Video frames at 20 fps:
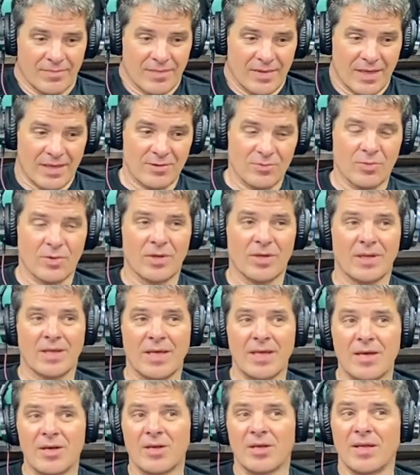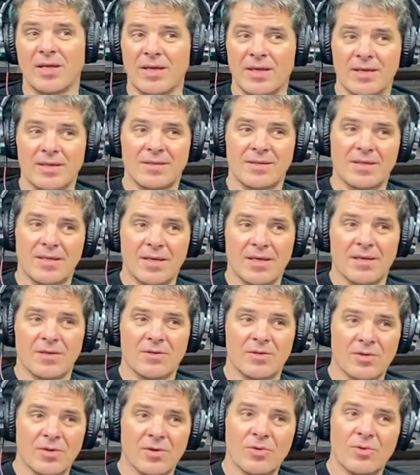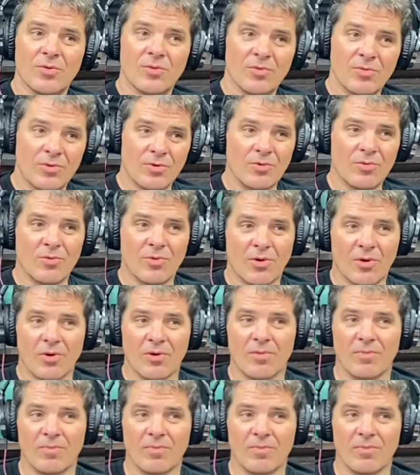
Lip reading: that's what legally it says. So you are,